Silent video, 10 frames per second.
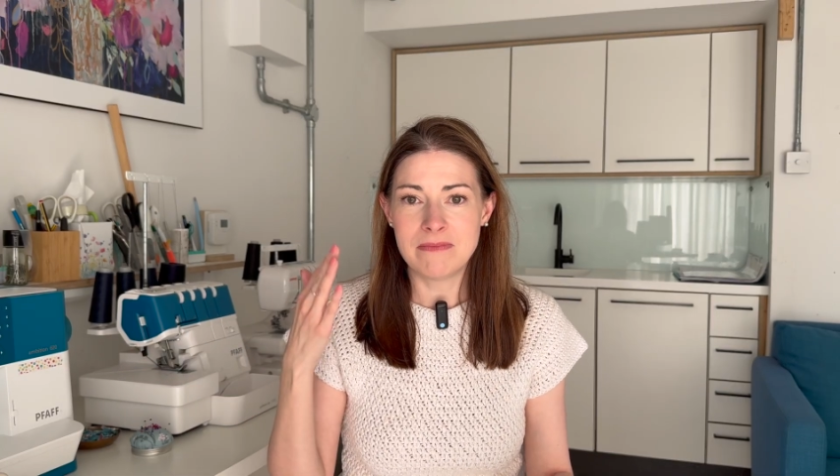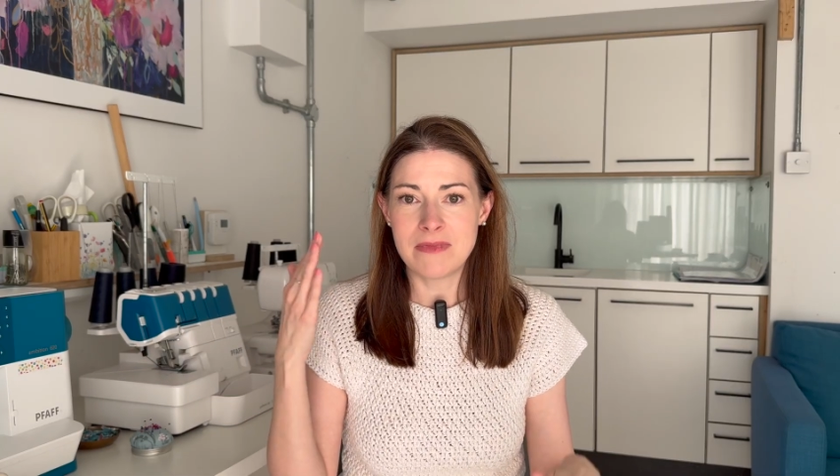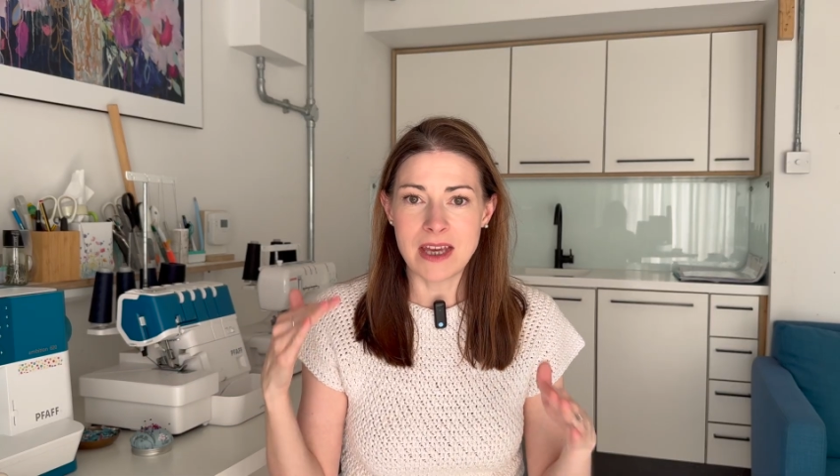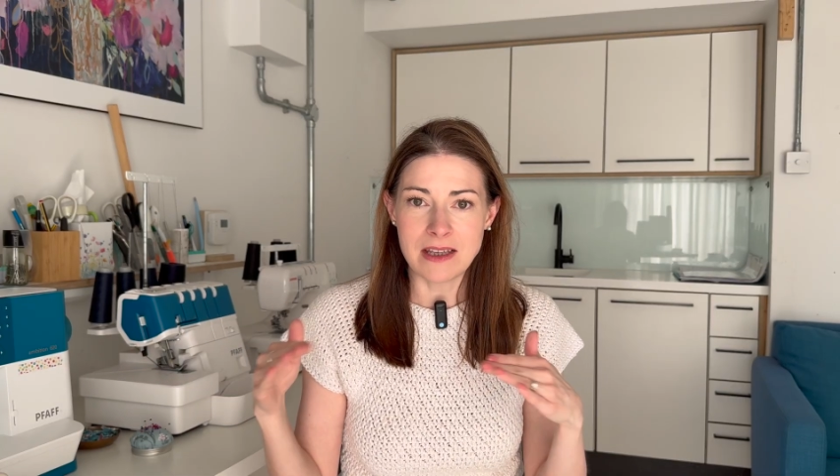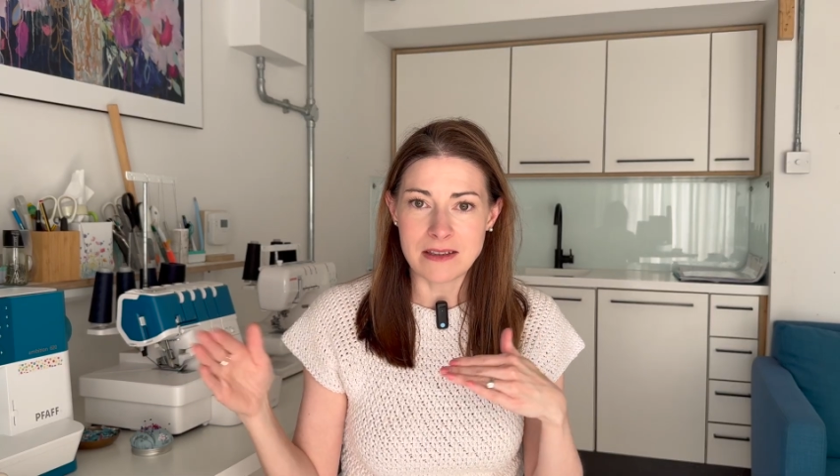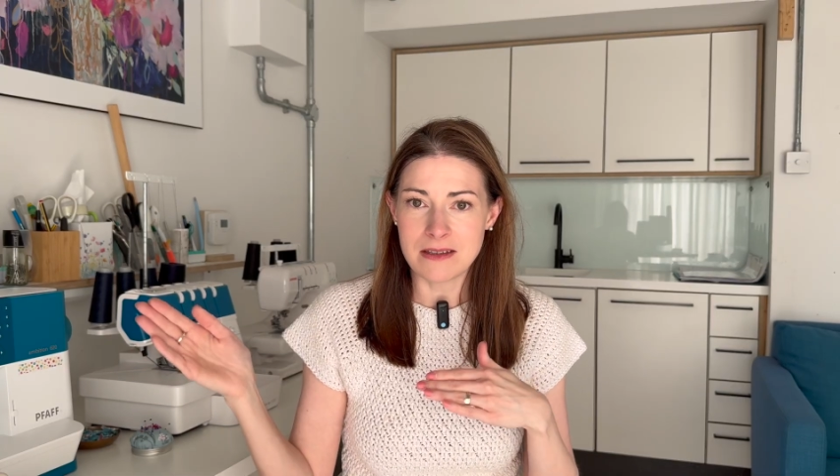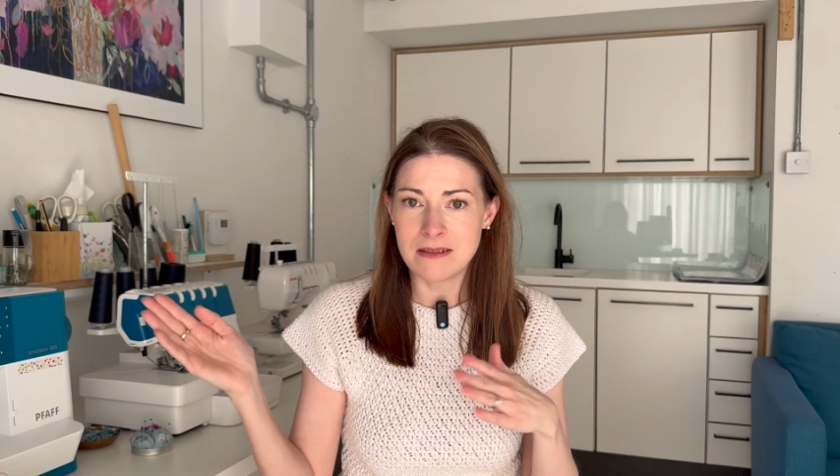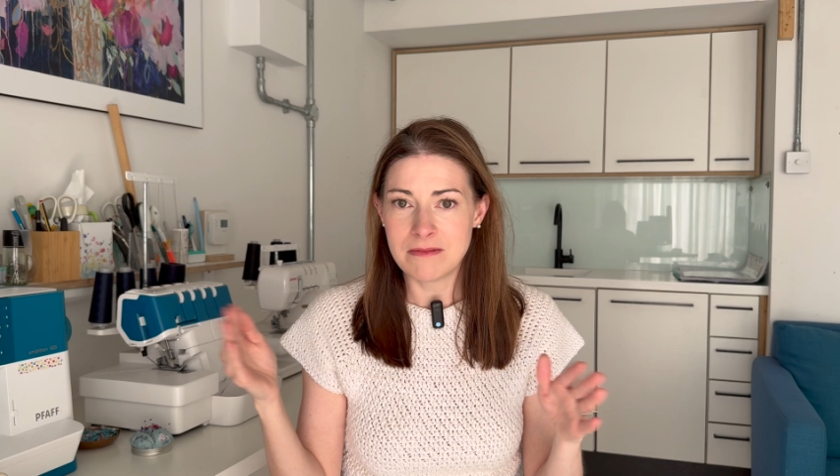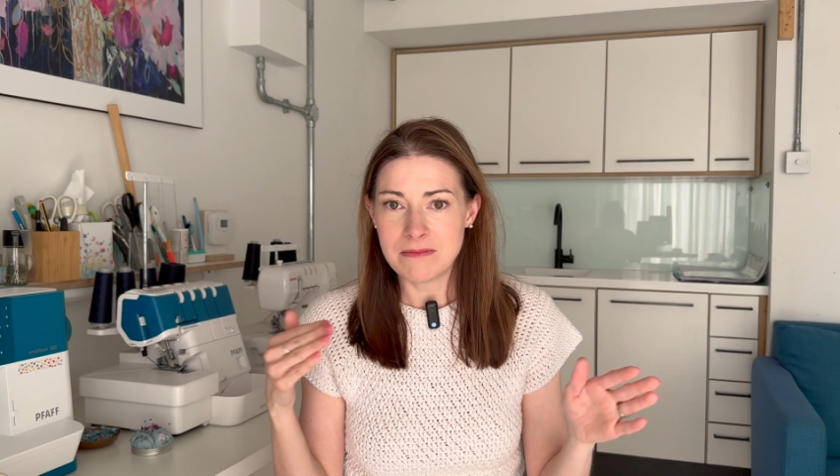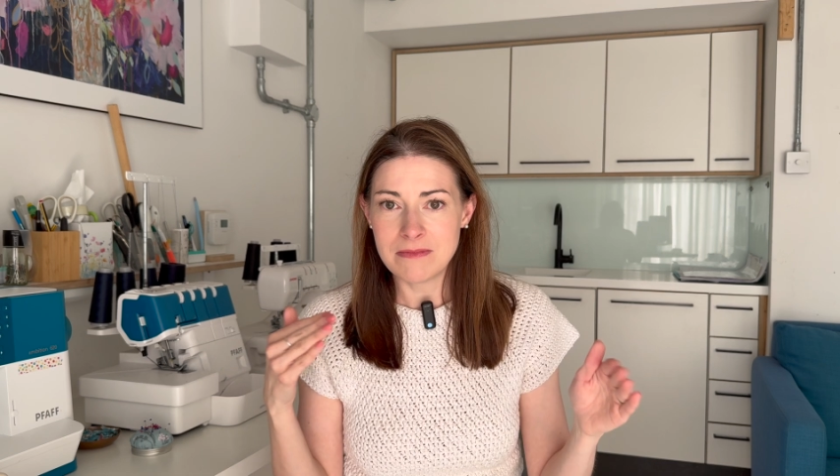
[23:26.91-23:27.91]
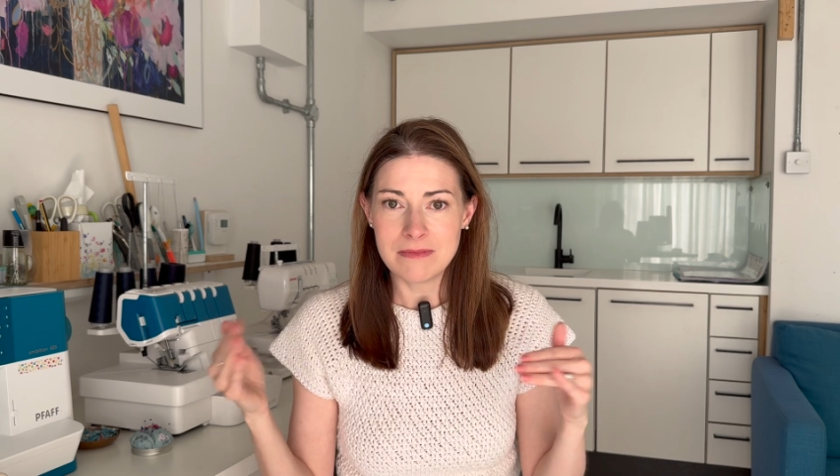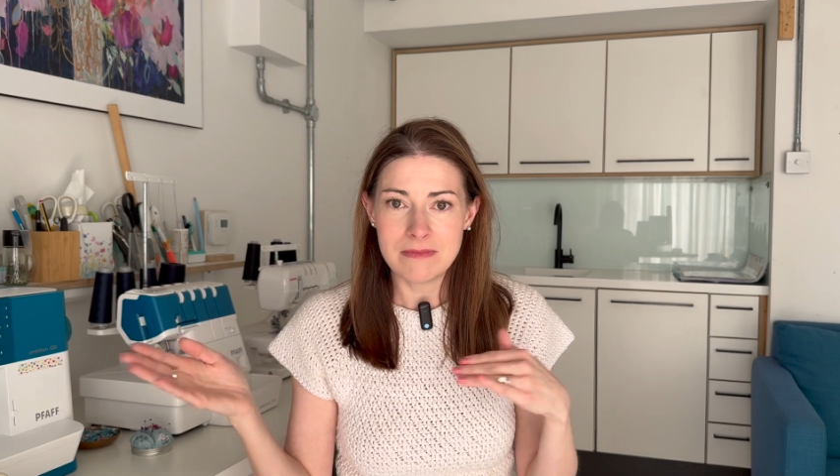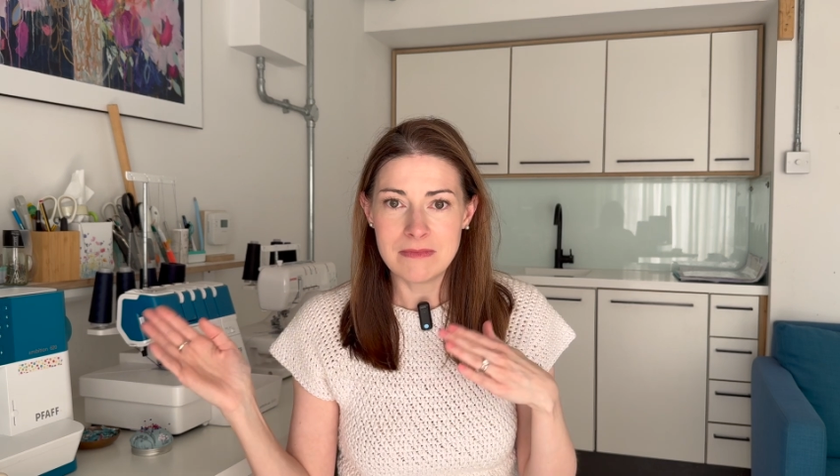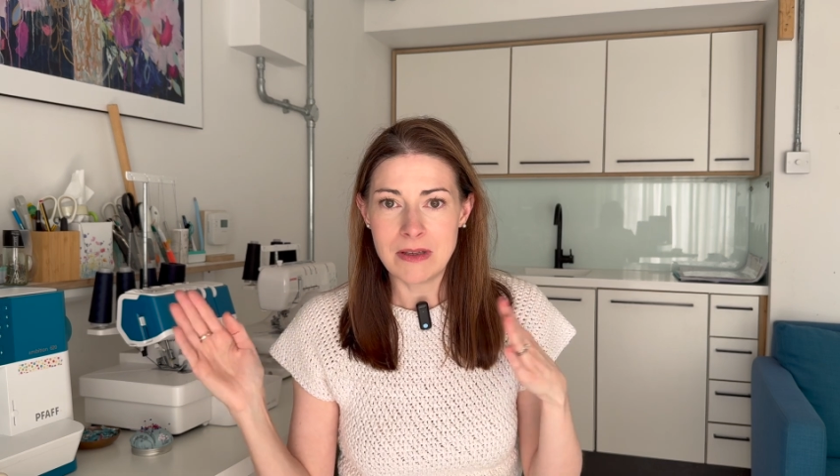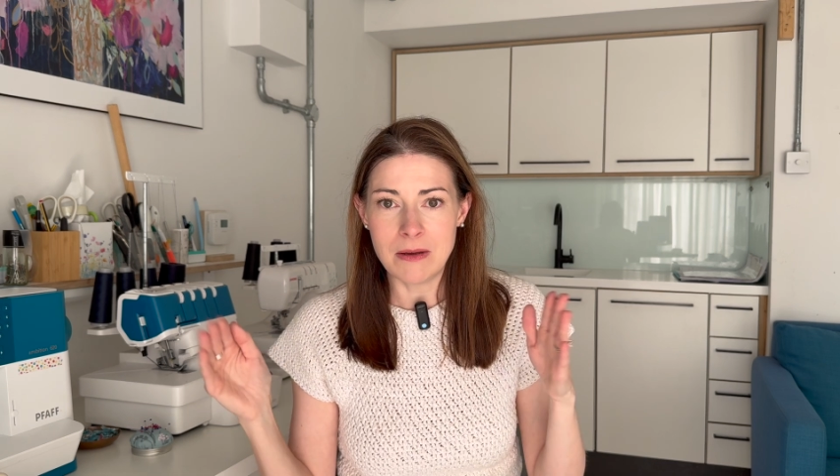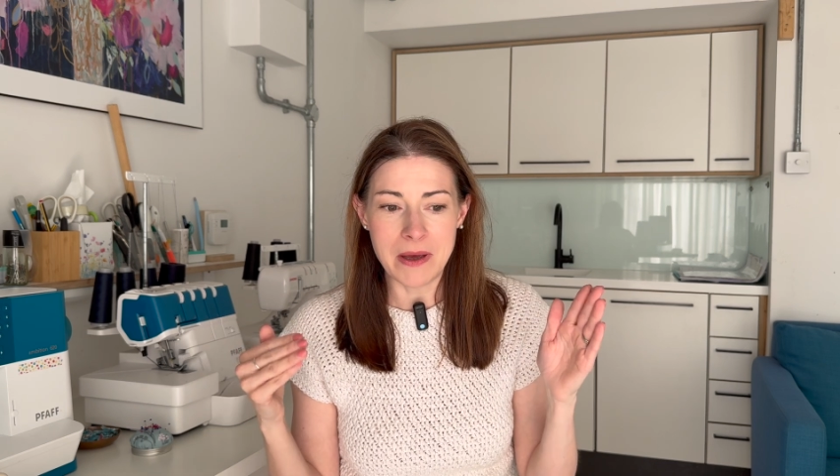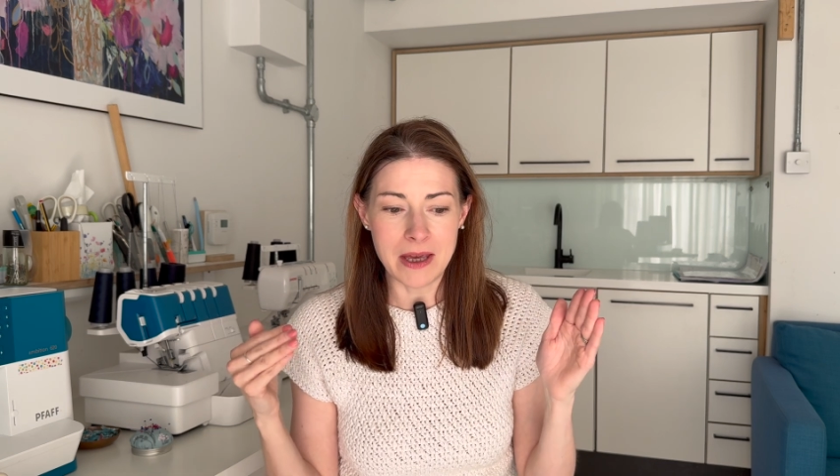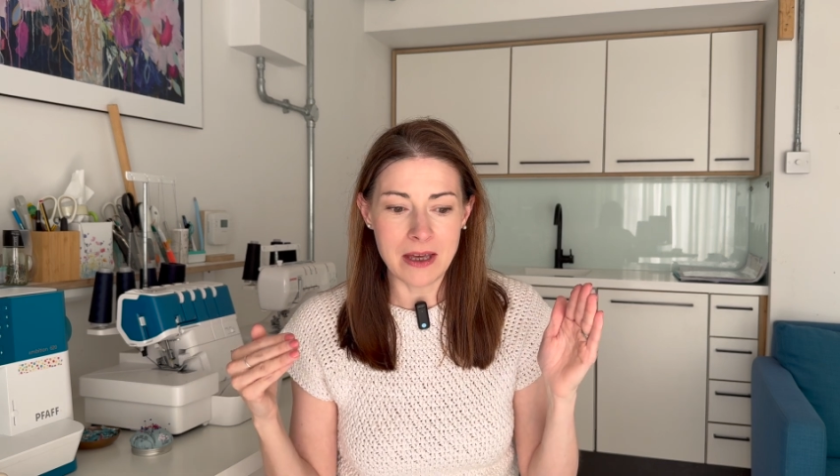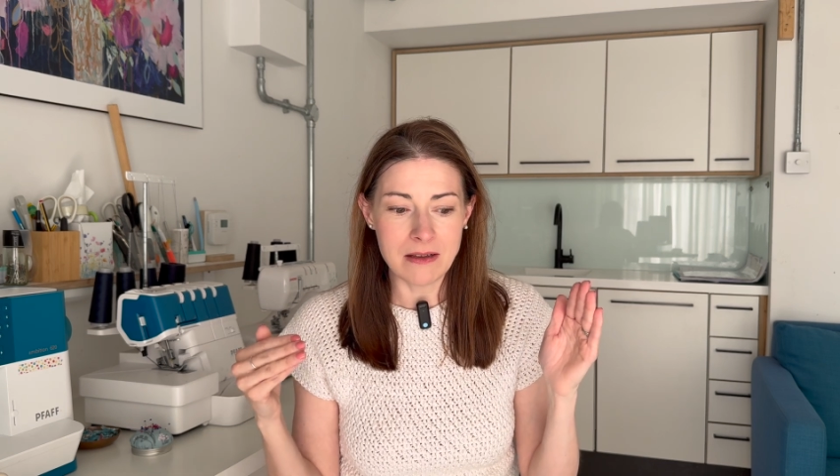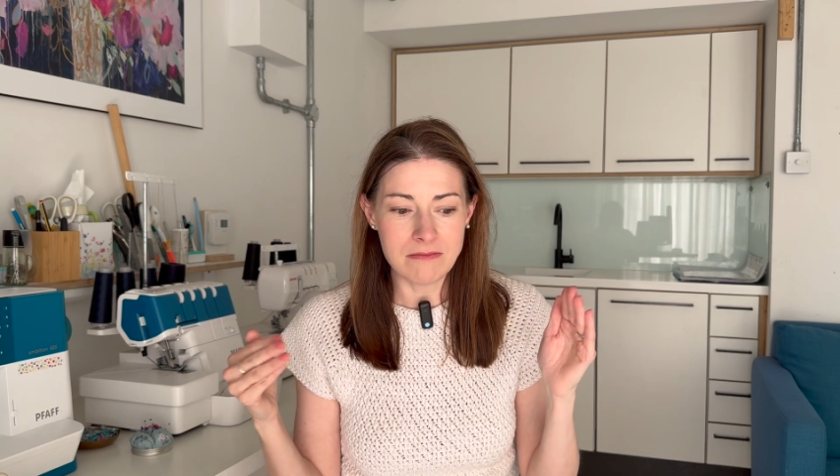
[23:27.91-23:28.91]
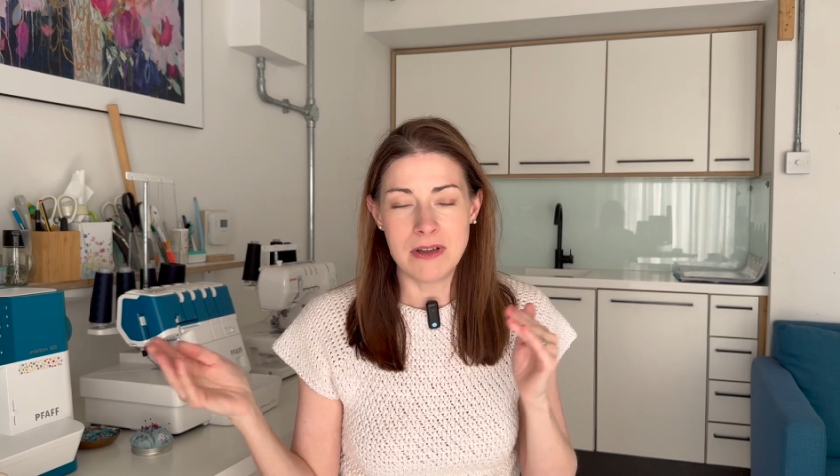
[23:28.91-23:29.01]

things appear